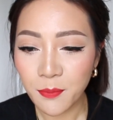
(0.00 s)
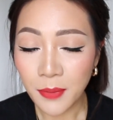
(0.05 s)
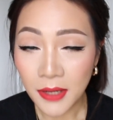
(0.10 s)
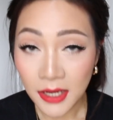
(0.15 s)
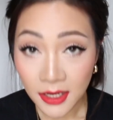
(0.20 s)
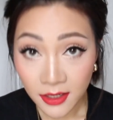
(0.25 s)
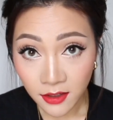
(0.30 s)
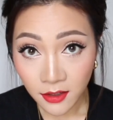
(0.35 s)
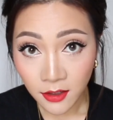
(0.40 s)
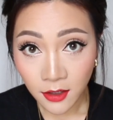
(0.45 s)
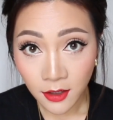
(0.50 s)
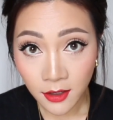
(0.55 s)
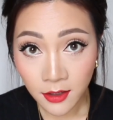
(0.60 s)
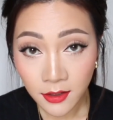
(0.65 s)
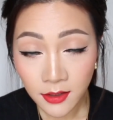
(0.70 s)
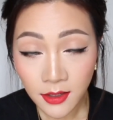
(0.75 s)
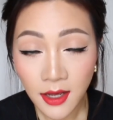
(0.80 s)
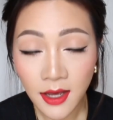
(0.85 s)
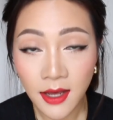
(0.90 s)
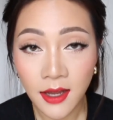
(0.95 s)
being
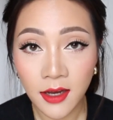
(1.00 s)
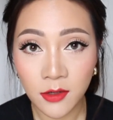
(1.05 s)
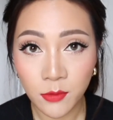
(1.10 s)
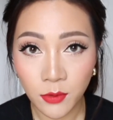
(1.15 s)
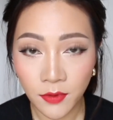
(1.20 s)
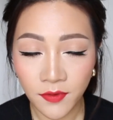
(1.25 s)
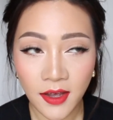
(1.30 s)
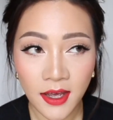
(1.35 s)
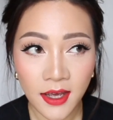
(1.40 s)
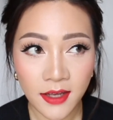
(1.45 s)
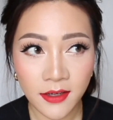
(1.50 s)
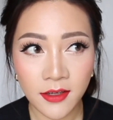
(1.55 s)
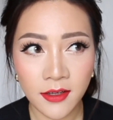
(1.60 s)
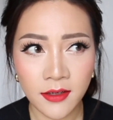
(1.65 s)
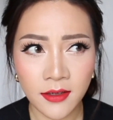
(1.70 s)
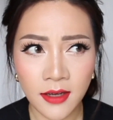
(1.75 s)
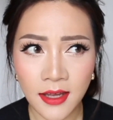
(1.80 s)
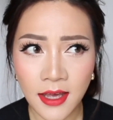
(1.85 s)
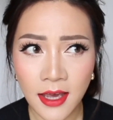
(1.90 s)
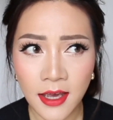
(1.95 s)
alone and with
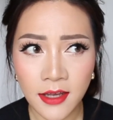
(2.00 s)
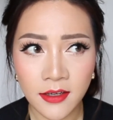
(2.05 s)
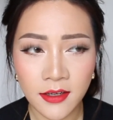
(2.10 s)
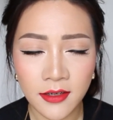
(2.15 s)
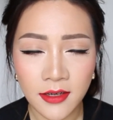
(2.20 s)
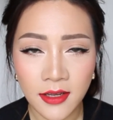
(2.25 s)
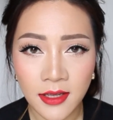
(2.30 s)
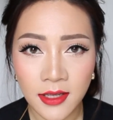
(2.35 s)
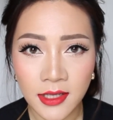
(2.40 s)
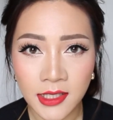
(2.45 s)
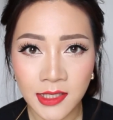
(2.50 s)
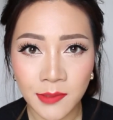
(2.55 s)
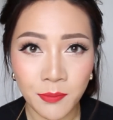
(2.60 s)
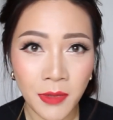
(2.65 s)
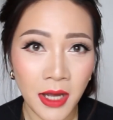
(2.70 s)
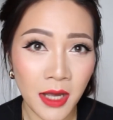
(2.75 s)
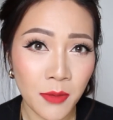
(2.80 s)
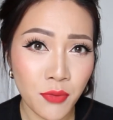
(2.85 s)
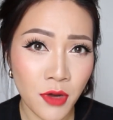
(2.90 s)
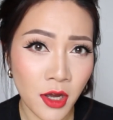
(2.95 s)
Aiden. Like, Aiden is
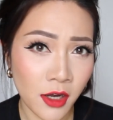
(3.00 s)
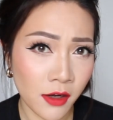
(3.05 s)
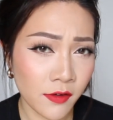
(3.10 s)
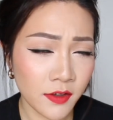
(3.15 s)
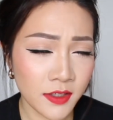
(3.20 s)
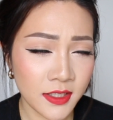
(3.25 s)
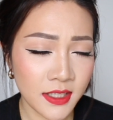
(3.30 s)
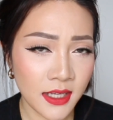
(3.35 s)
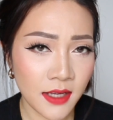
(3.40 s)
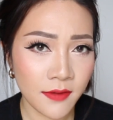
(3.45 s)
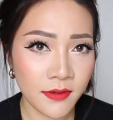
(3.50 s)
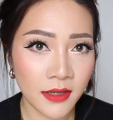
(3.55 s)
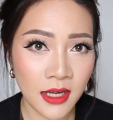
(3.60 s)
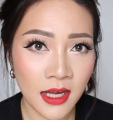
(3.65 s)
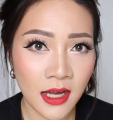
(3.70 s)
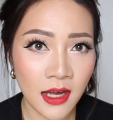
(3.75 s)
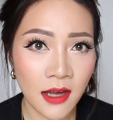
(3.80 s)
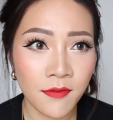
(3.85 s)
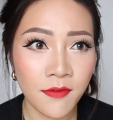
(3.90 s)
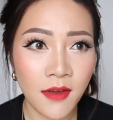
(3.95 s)
my priority. If I
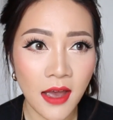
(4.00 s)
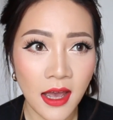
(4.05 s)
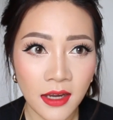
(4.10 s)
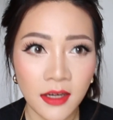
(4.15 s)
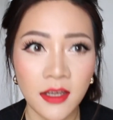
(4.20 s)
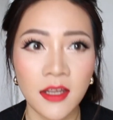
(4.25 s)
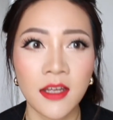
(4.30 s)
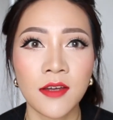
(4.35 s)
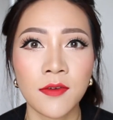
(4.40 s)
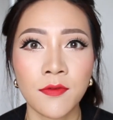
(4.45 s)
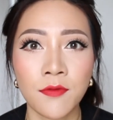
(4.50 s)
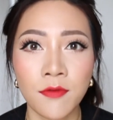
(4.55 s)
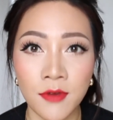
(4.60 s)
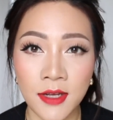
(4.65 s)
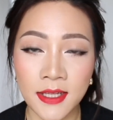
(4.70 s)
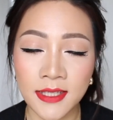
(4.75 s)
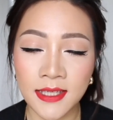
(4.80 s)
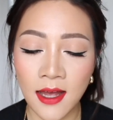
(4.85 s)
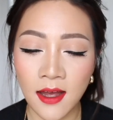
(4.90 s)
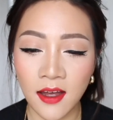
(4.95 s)
have any
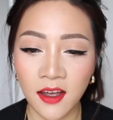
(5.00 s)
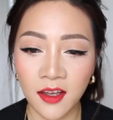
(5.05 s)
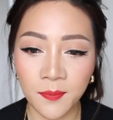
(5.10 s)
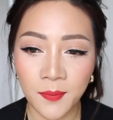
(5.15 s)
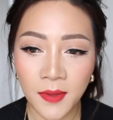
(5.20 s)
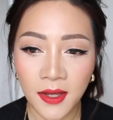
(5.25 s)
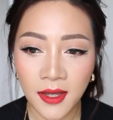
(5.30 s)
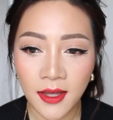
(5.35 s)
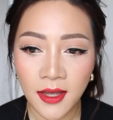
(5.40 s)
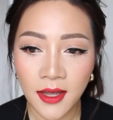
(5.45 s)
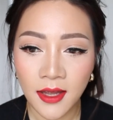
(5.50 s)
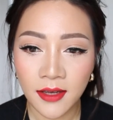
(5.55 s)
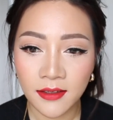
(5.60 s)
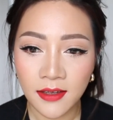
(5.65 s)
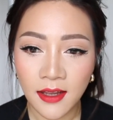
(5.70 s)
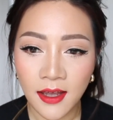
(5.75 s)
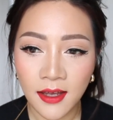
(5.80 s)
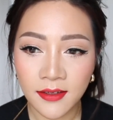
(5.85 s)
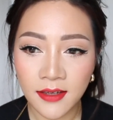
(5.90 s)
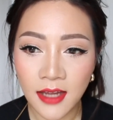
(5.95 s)
free time,
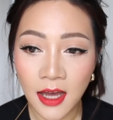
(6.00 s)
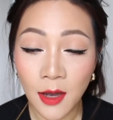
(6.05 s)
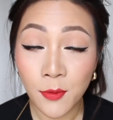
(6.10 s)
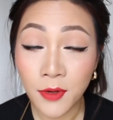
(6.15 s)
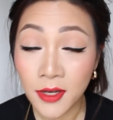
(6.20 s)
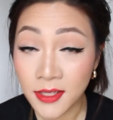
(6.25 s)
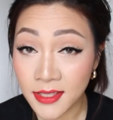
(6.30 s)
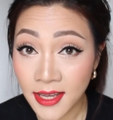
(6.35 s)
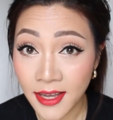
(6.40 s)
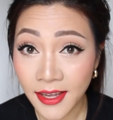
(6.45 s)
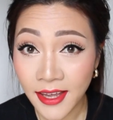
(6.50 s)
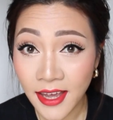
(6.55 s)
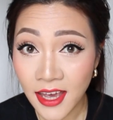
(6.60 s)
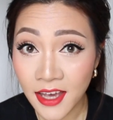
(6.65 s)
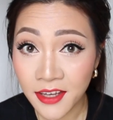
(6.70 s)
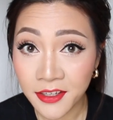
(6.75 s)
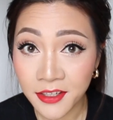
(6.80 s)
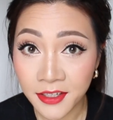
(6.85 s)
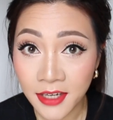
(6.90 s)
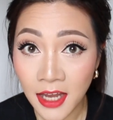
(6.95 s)
then I want to take
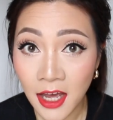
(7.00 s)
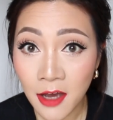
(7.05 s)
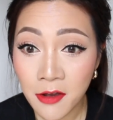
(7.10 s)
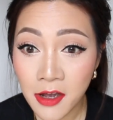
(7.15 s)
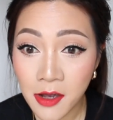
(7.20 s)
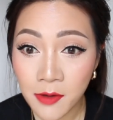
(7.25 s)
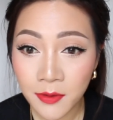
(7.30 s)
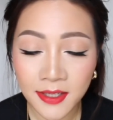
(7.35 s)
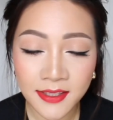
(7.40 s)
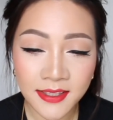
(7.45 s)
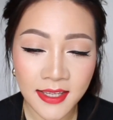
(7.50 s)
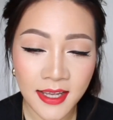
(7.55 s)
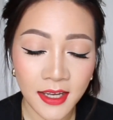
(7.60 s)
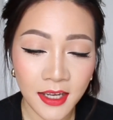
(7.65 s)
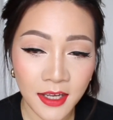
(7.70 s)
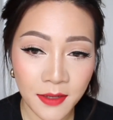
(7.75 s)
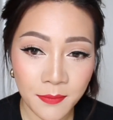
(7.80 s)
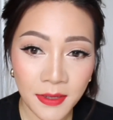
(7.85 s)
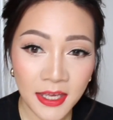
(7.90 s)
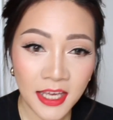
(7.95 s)
Aiden out. I want to
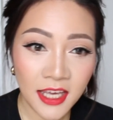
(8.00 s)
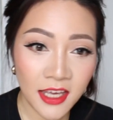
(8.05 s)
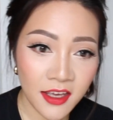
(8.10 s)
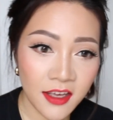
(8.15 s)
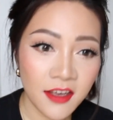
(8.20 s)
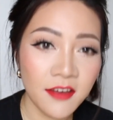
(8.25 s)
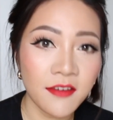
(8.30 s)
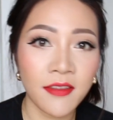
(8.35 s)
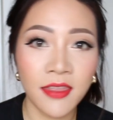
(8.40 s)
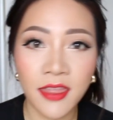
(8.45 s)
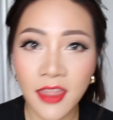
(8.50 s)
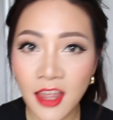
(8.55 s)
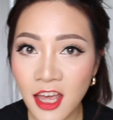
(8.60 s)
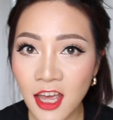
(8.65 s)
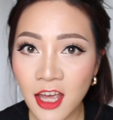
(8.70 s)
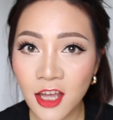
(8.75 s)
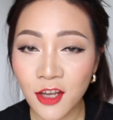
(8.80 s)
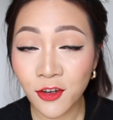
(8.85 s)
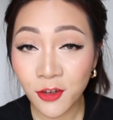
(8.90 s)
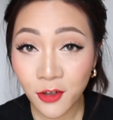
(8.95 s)
take him here and
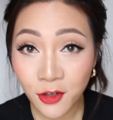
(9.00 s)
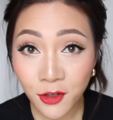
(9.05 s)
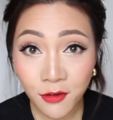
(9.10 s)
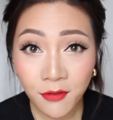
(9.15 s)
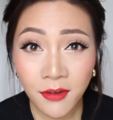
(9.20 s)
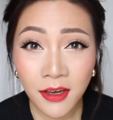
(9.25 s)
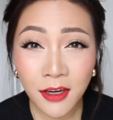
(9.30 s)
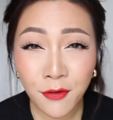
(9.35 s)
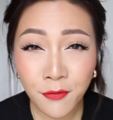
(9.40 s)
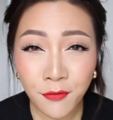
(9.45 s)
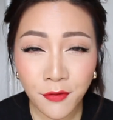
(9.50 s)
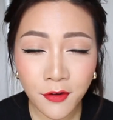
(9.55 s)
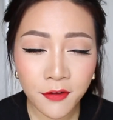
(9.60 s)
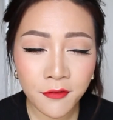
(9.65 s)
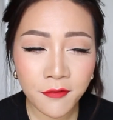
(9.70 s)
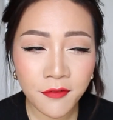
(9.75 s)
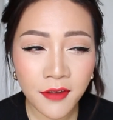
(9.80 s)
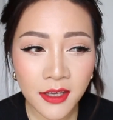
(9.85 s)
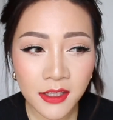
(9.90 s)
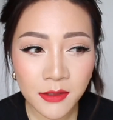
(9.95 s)
there and do really
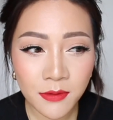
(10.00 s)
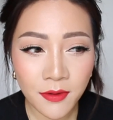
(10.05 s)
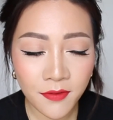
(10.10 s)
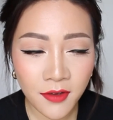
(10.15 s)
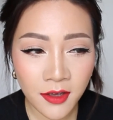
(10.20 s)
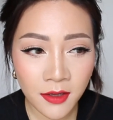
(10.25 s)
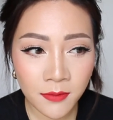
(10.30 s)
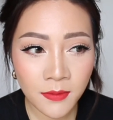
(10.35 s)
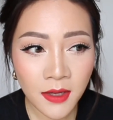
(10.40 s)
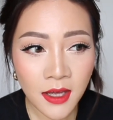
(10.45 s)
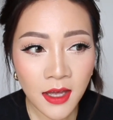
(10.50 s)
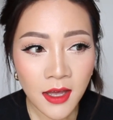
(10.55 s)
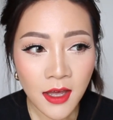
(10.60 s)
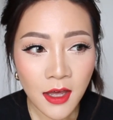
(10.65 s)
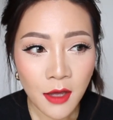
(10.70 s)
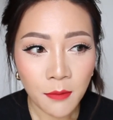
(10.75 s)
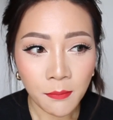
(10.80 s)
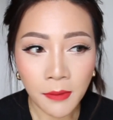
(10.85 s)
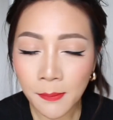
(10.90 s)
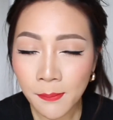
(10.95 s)
fun things with him.
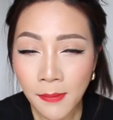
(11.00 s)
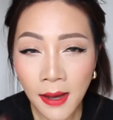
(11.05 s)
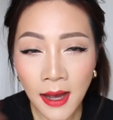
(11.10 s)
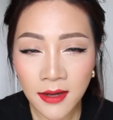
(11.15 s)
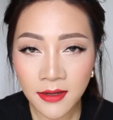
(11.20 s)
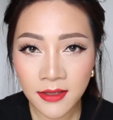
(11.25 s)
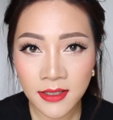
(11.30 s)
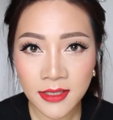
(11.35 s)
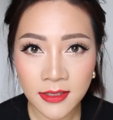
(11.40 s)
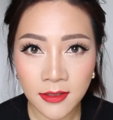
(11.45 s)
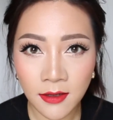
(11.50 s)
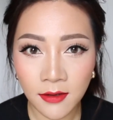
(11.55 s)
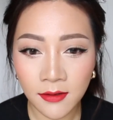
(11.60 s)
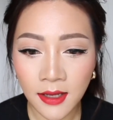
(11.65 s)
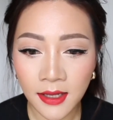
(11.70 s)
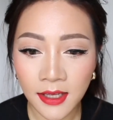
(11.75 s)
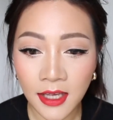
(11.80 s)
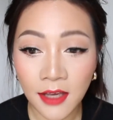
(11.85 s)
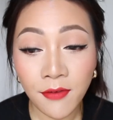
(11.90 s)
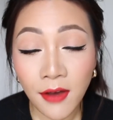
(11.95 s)
My mind is not
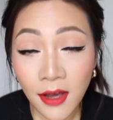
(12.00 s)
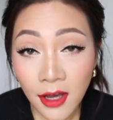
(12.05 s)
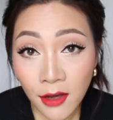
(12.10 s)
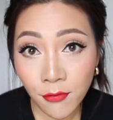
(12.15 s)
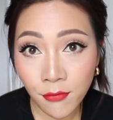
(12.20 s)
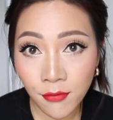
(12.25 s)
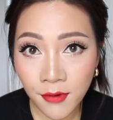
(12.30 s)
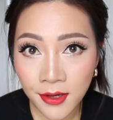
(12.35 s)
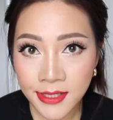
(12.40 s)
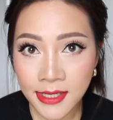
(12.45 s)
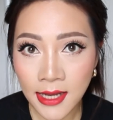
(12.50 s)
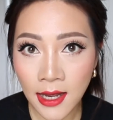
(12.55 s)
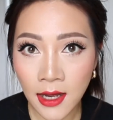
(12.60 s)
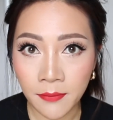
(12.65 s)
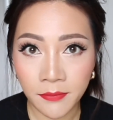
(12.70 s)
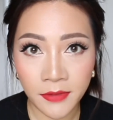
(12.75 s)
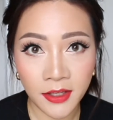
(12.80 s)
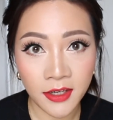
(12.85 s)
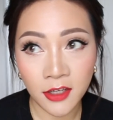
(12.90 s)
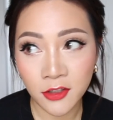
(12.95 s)
like, if I have free
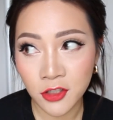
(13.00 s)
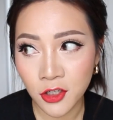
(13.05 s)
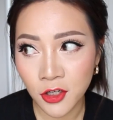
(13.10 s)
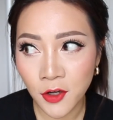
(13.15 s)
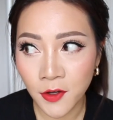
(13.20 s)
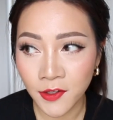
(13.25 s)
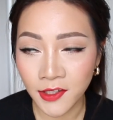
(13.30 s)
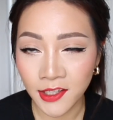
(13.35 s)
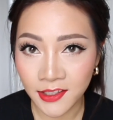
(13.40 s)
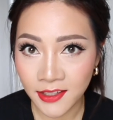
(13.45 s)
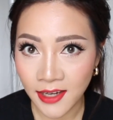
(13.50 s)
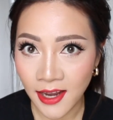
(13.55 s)
time, then I should go on a